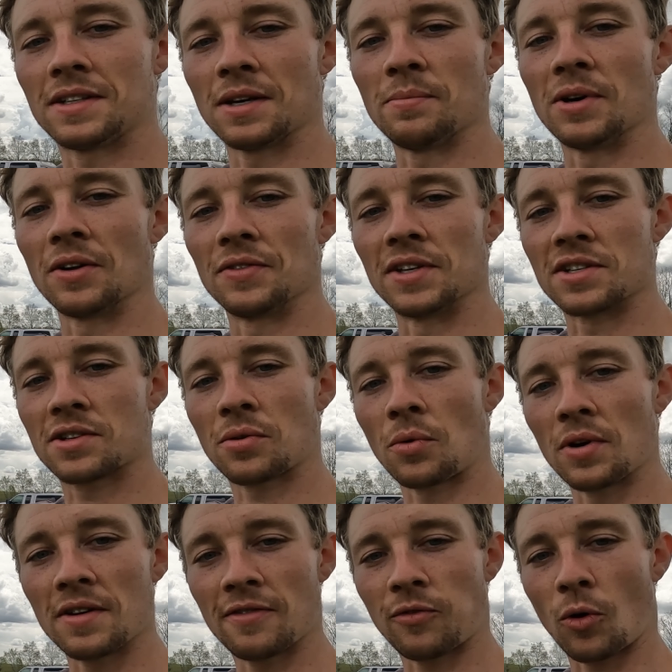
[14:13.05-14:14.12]
to build this
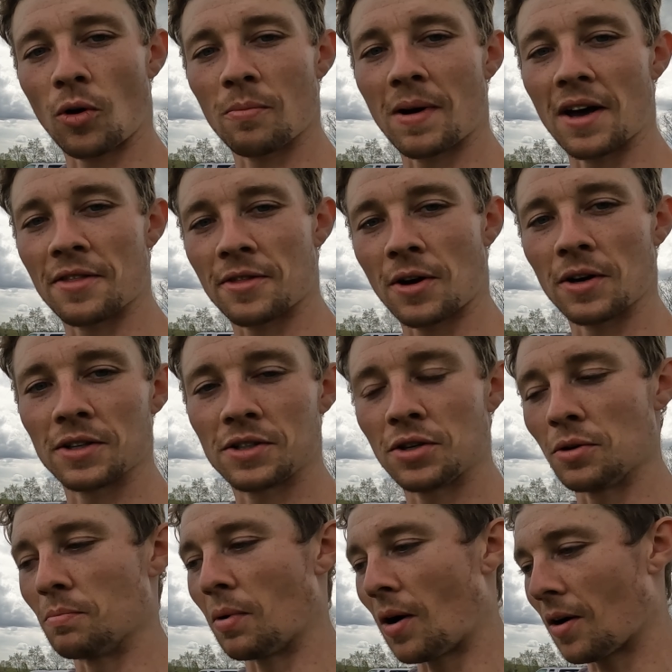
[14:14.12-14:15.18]
24 by
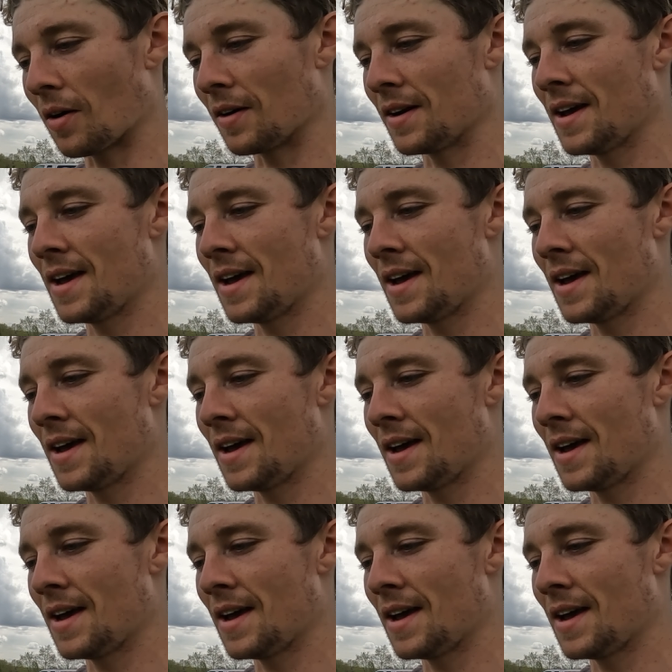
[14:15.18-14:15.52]
32 barn.